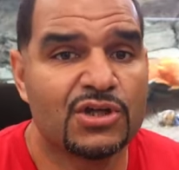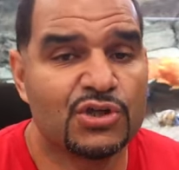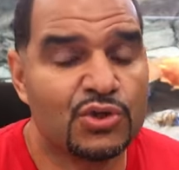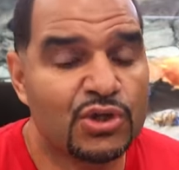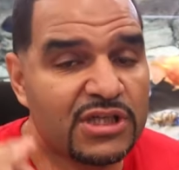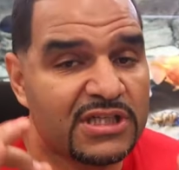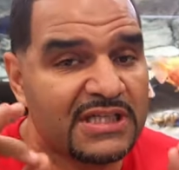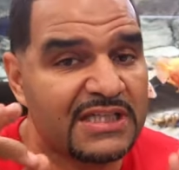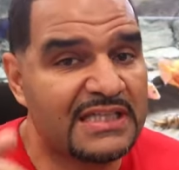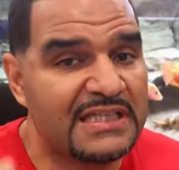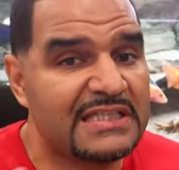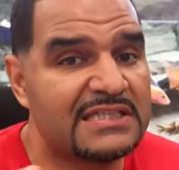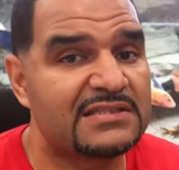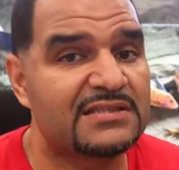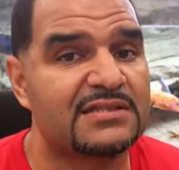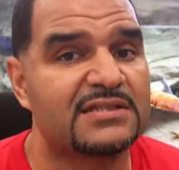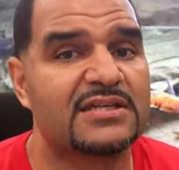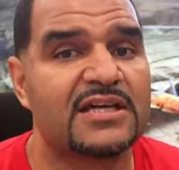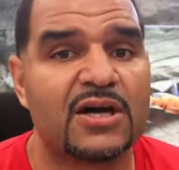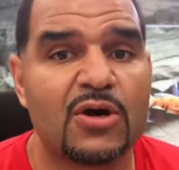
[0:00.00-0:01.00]
You can
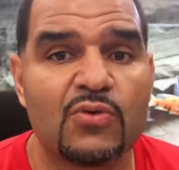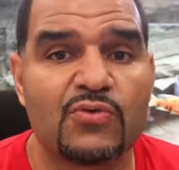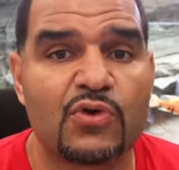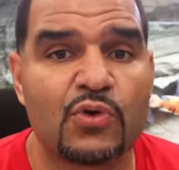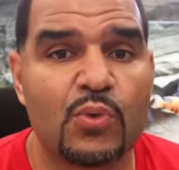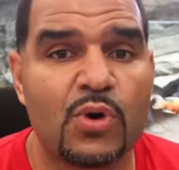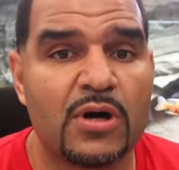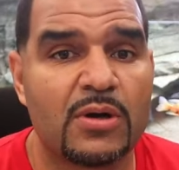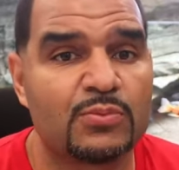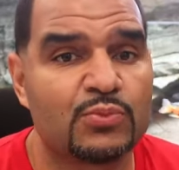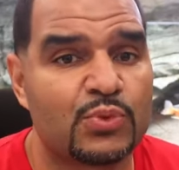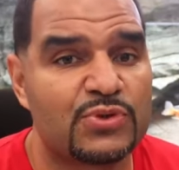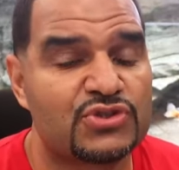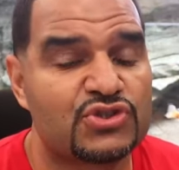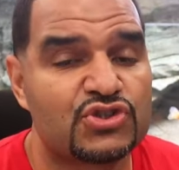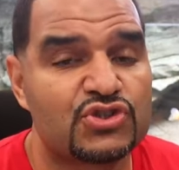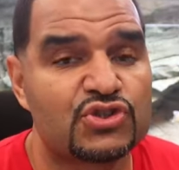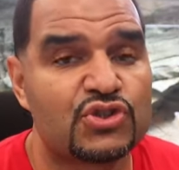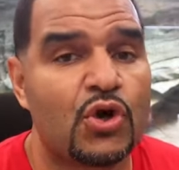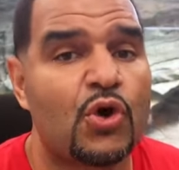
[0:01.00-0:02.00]
easily get overwhelmed with
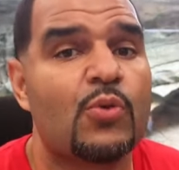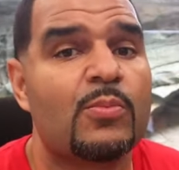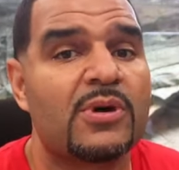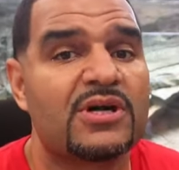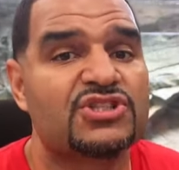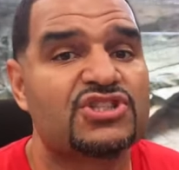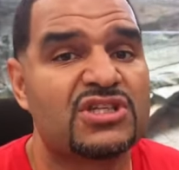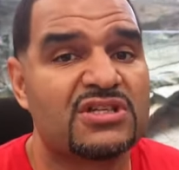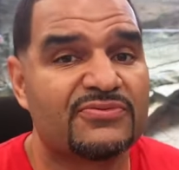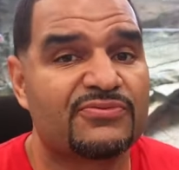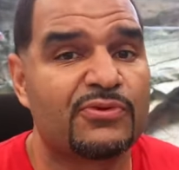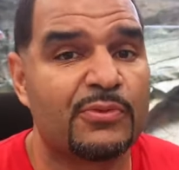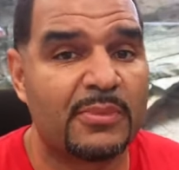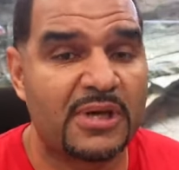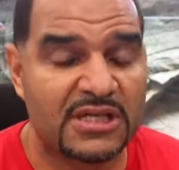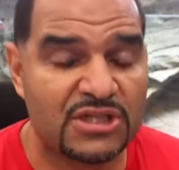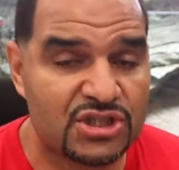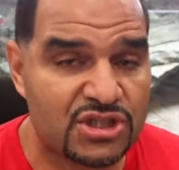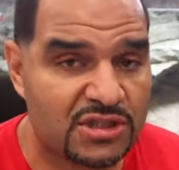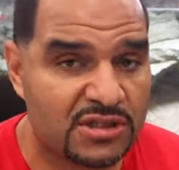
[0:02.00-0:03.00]
so much
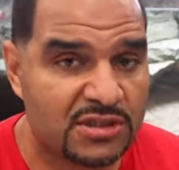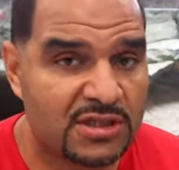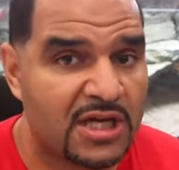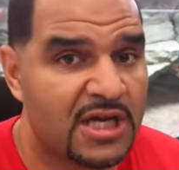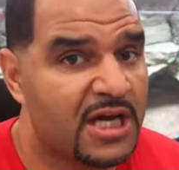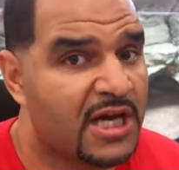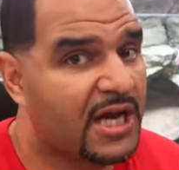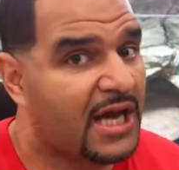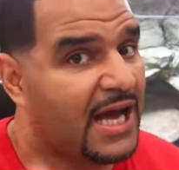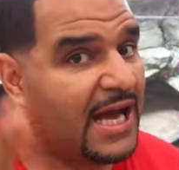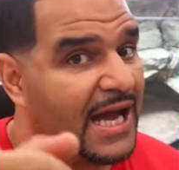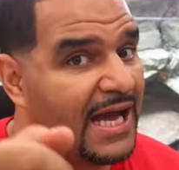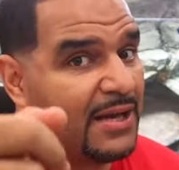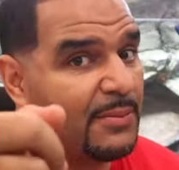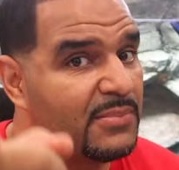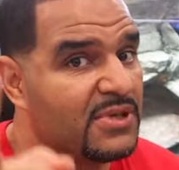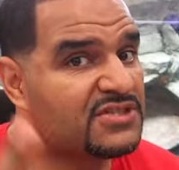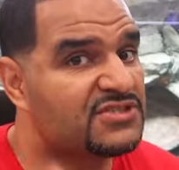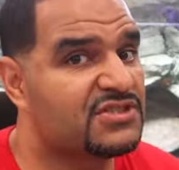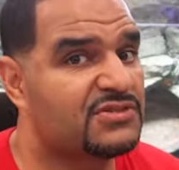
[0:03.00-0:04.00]
information
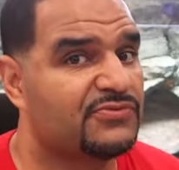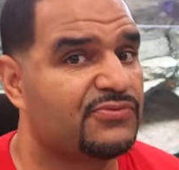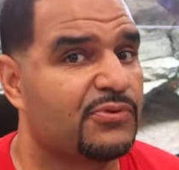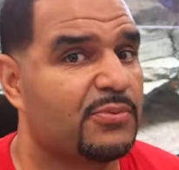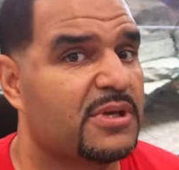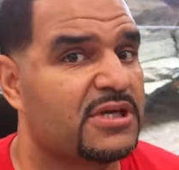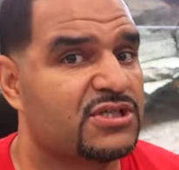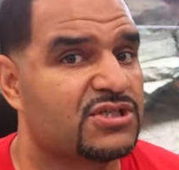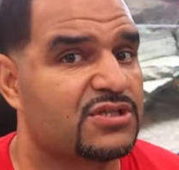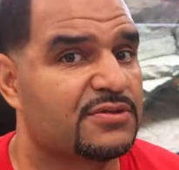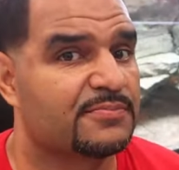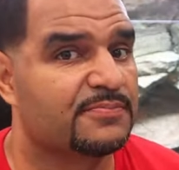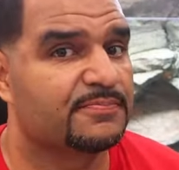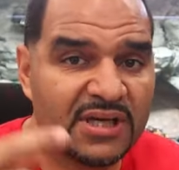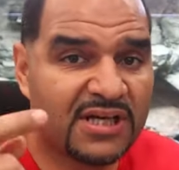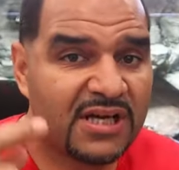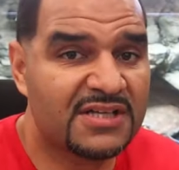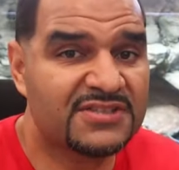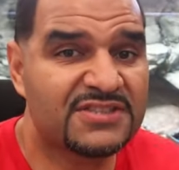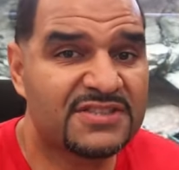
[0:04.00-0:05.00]
and misinformation.
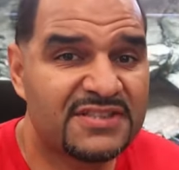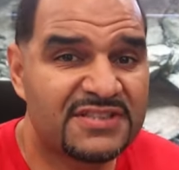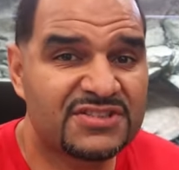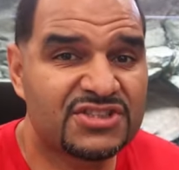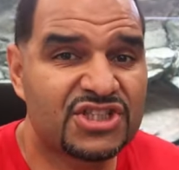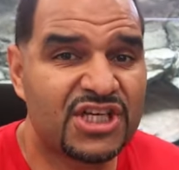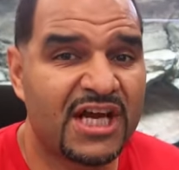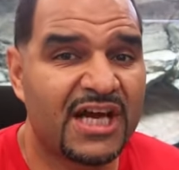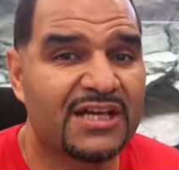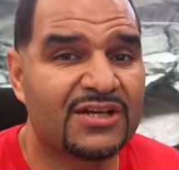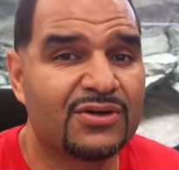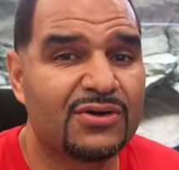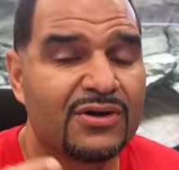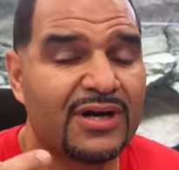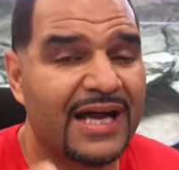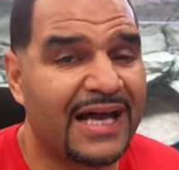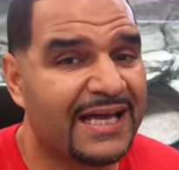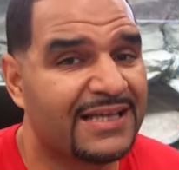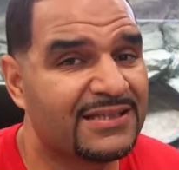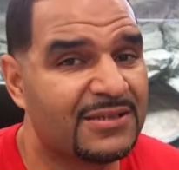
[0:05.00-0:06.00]
Because of this
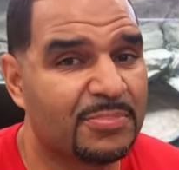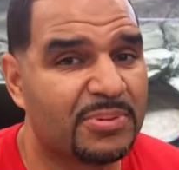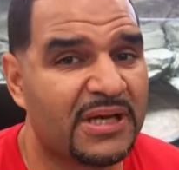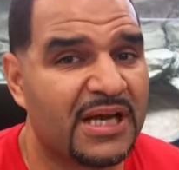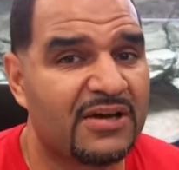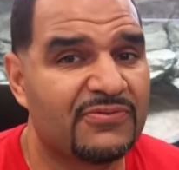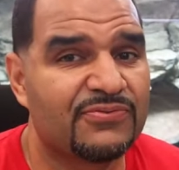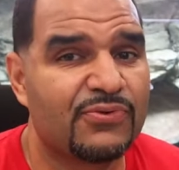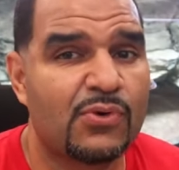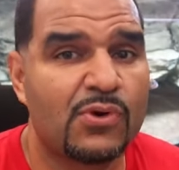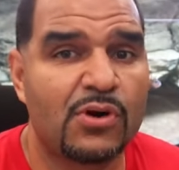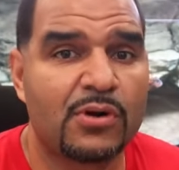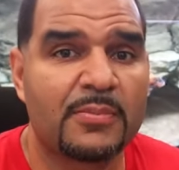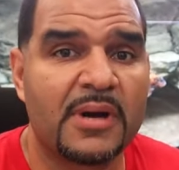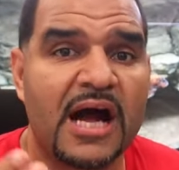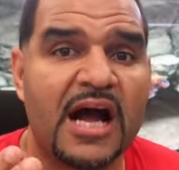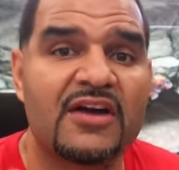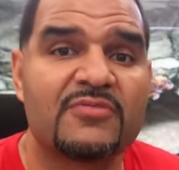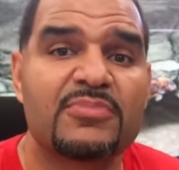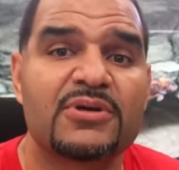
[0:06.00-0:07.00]
channel and the
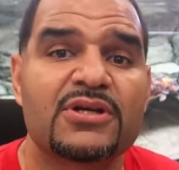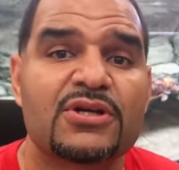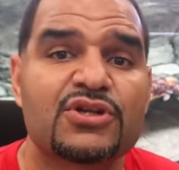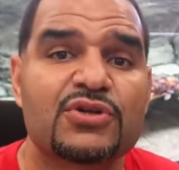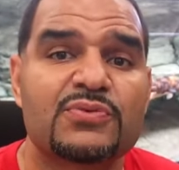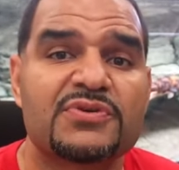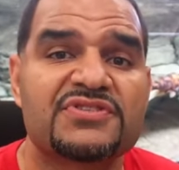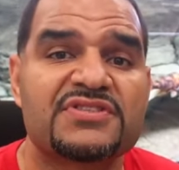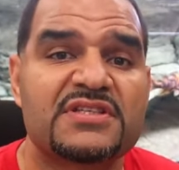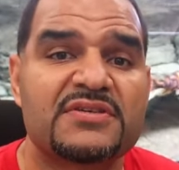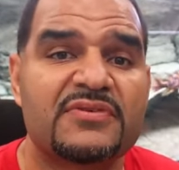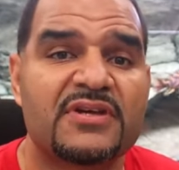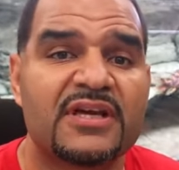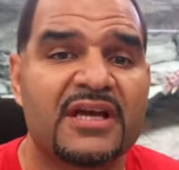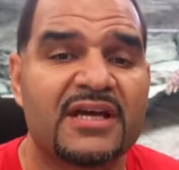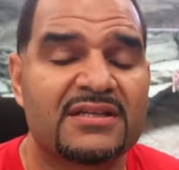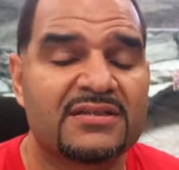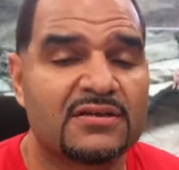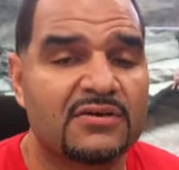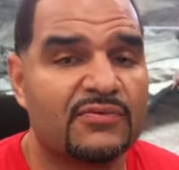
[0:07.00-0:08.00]
platform, I've been on the
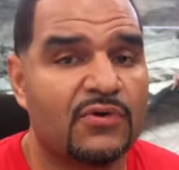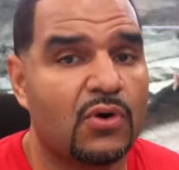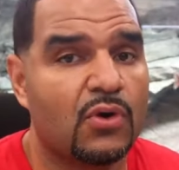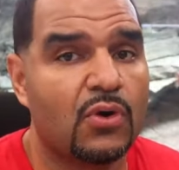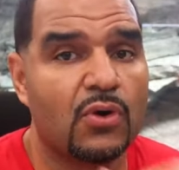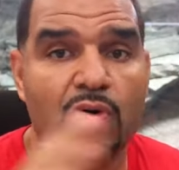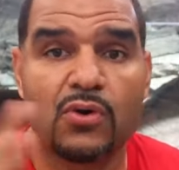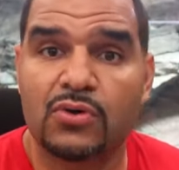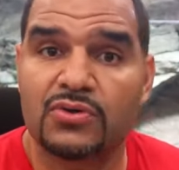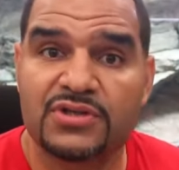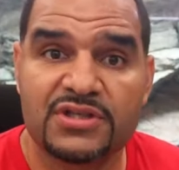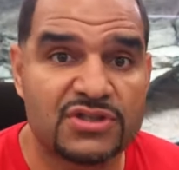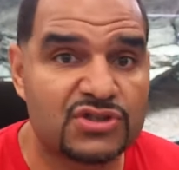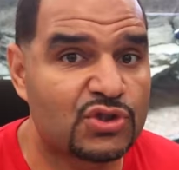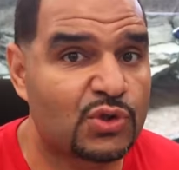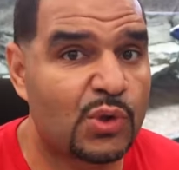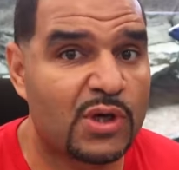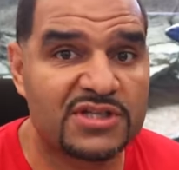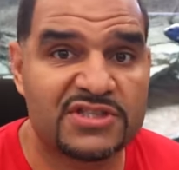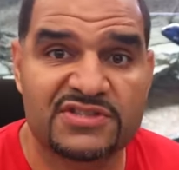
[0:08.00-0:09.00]
receiving end of all
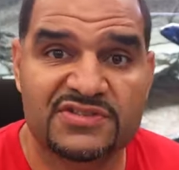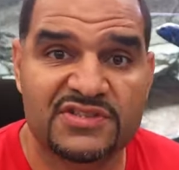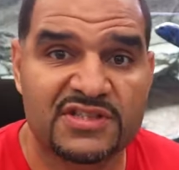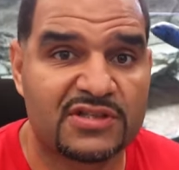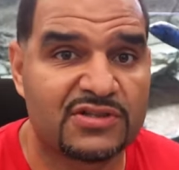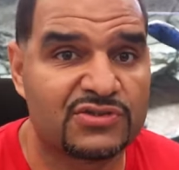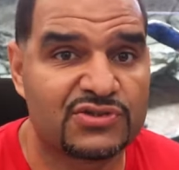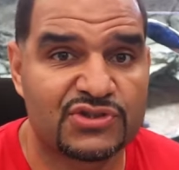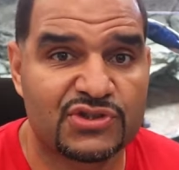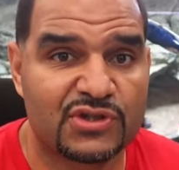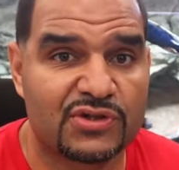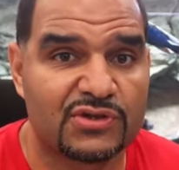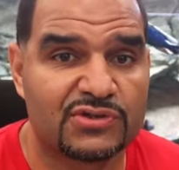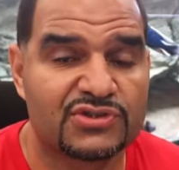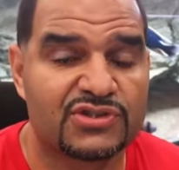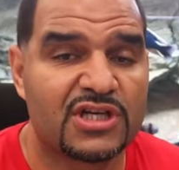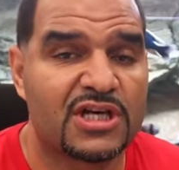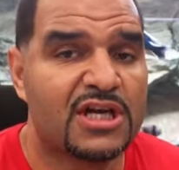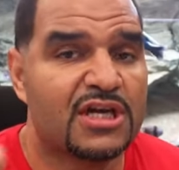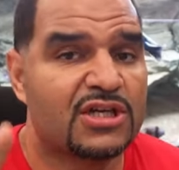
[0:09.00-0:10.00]
these questions and concerns,